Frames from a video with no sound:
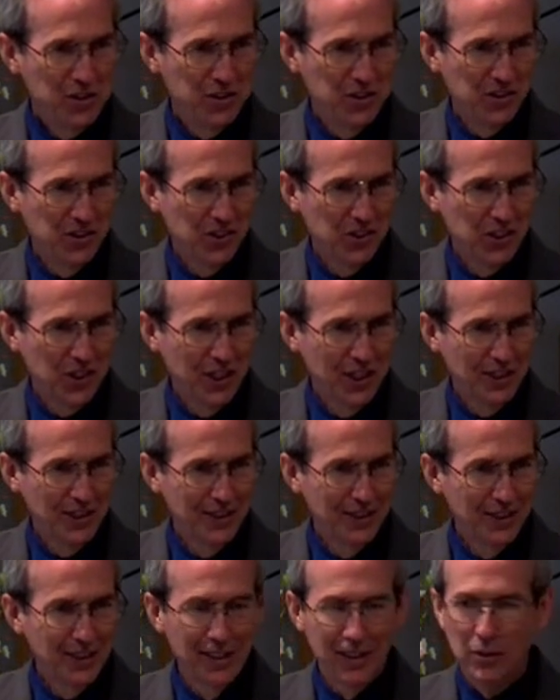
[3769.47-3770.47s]
to sing,
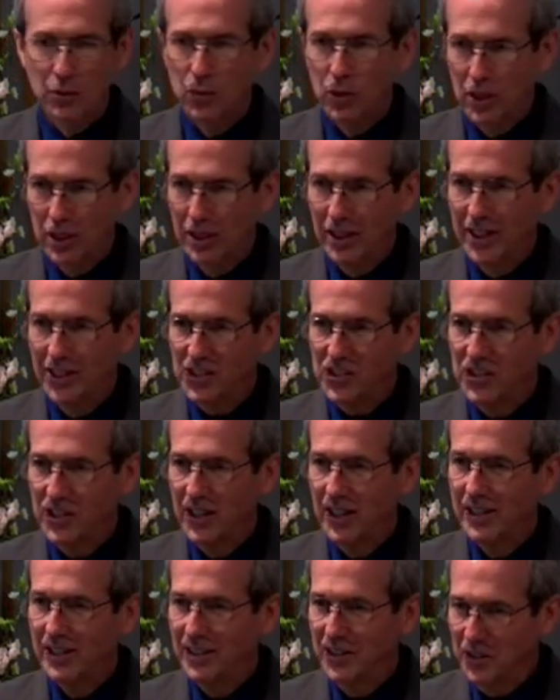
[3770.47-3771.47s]
one last
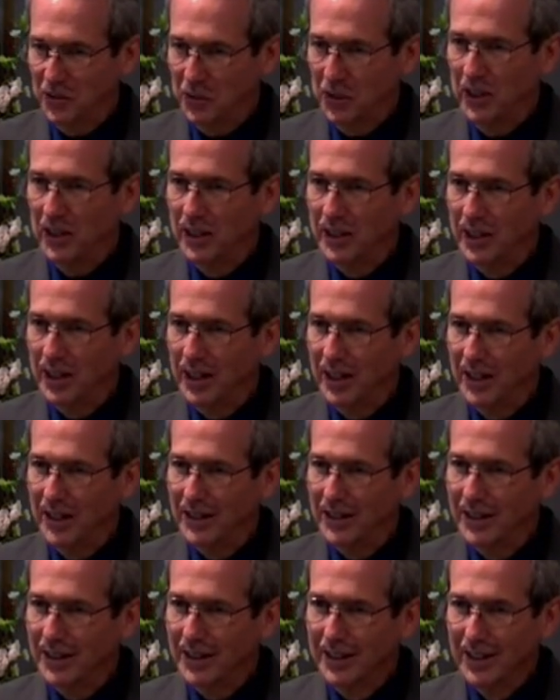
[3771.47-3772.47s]
night and three today
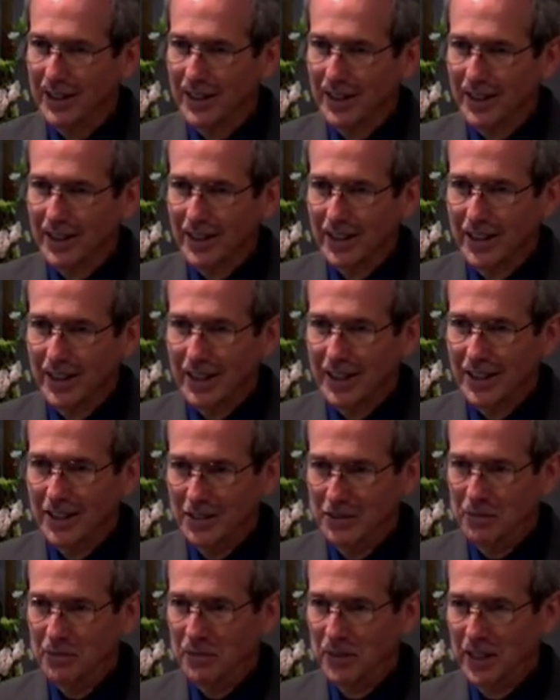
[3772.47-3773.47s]

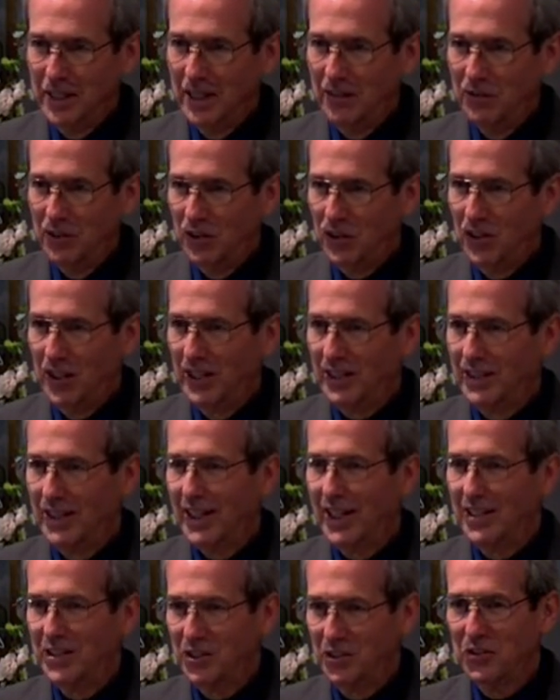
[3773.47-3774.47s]
if you think that I
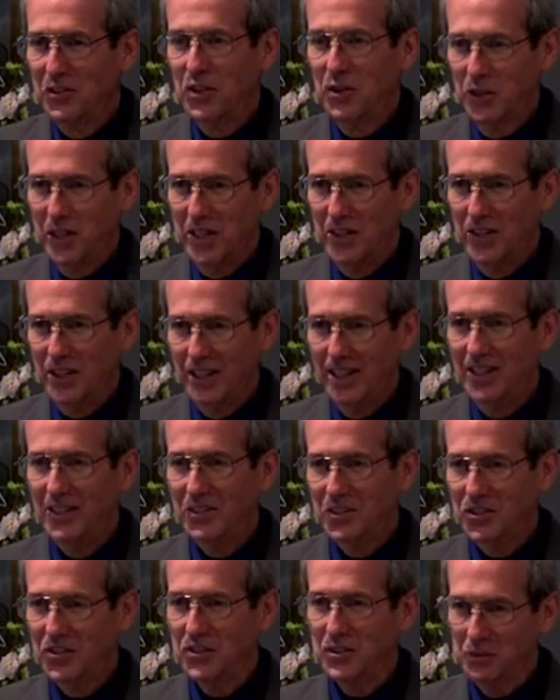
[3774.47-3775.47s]
don't know anything
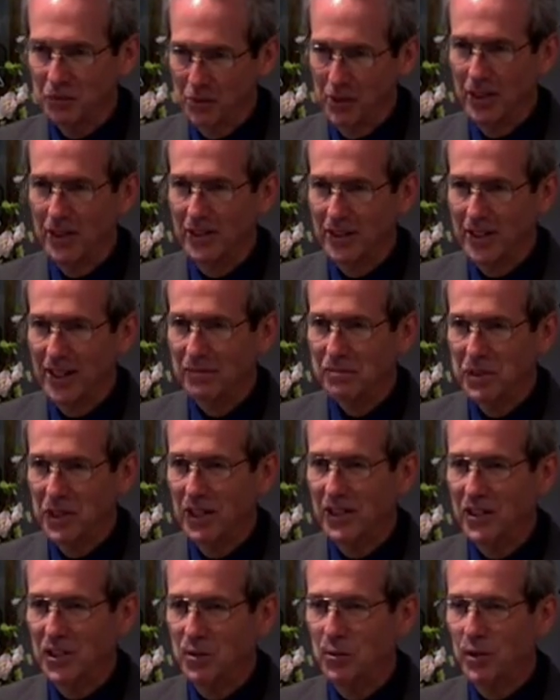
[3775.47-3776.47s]
else, well, I'm telling
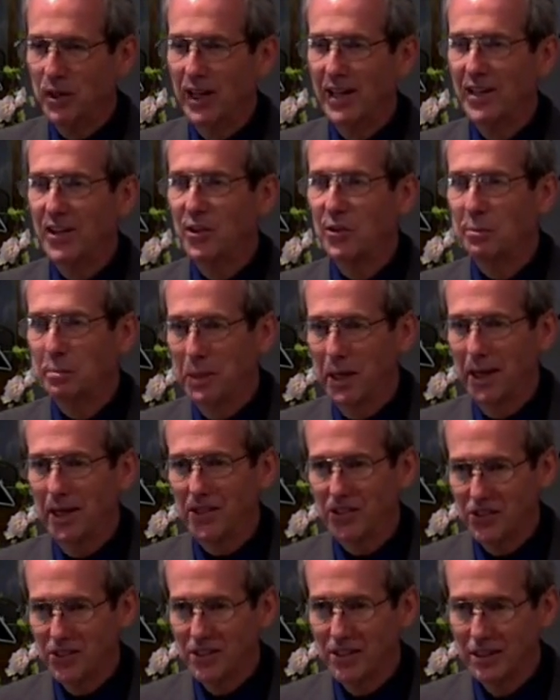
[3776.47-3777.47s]
you what I know
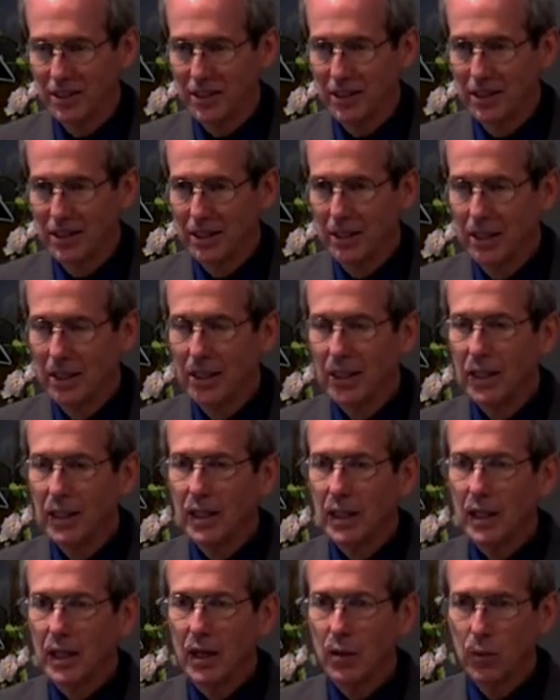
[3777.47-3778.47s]
best.
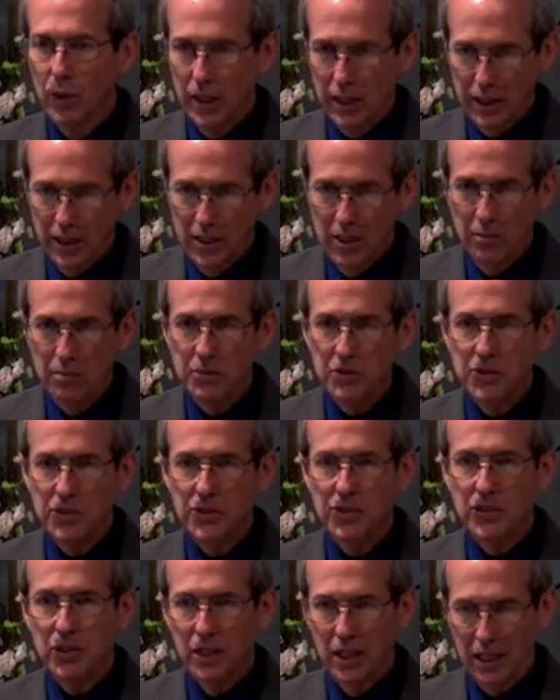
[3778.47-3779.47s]
And when it comes
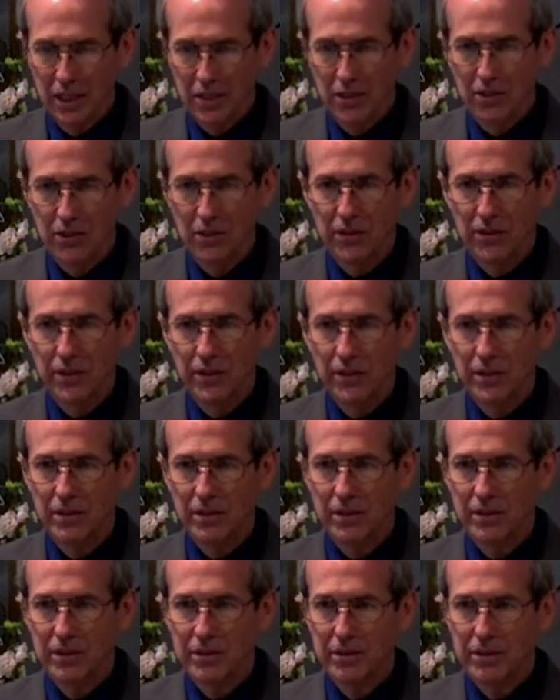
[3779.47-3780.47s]
to health,
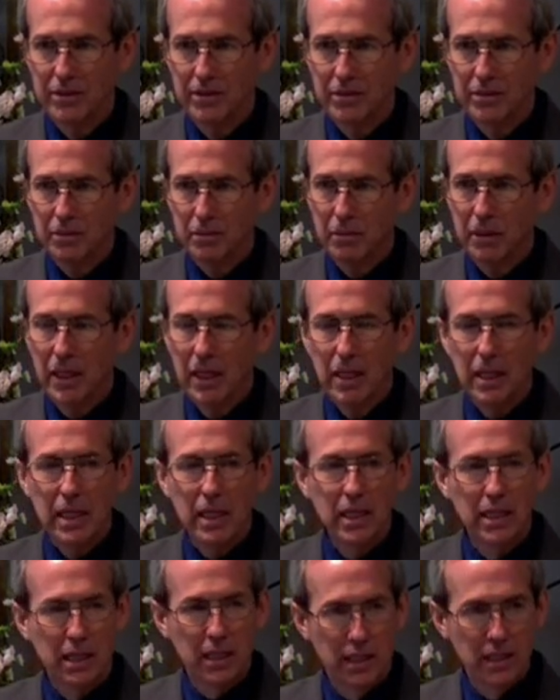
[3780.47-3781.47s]

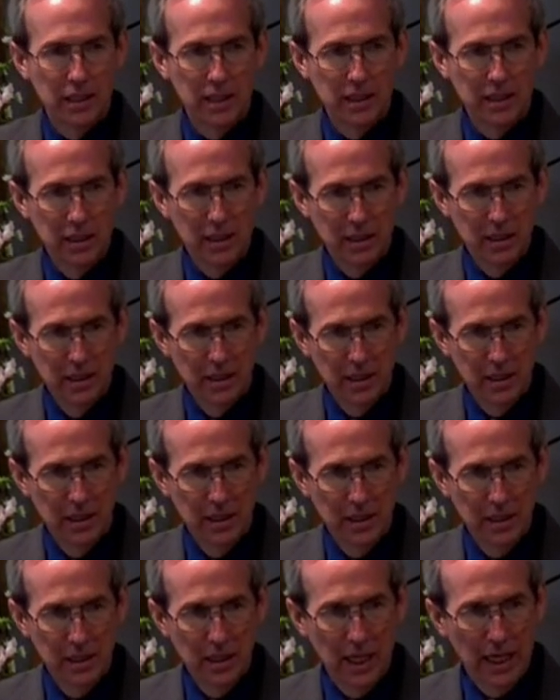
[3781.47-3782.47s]
eating
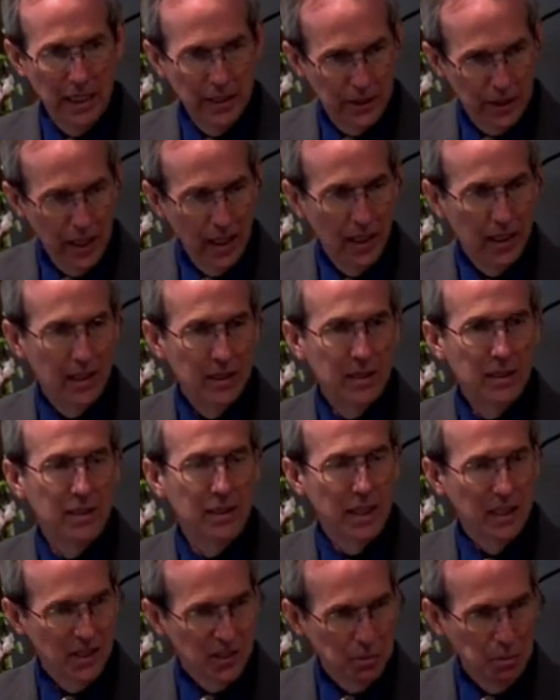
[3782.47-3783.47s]
a diet that
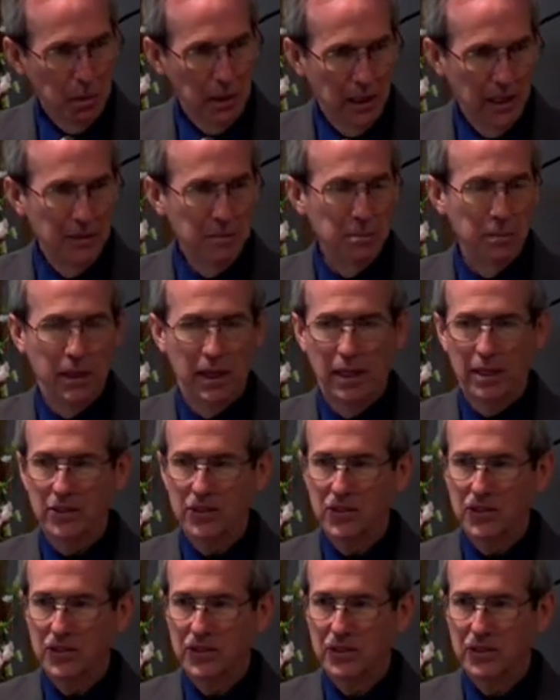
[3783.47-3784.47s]
is plant based,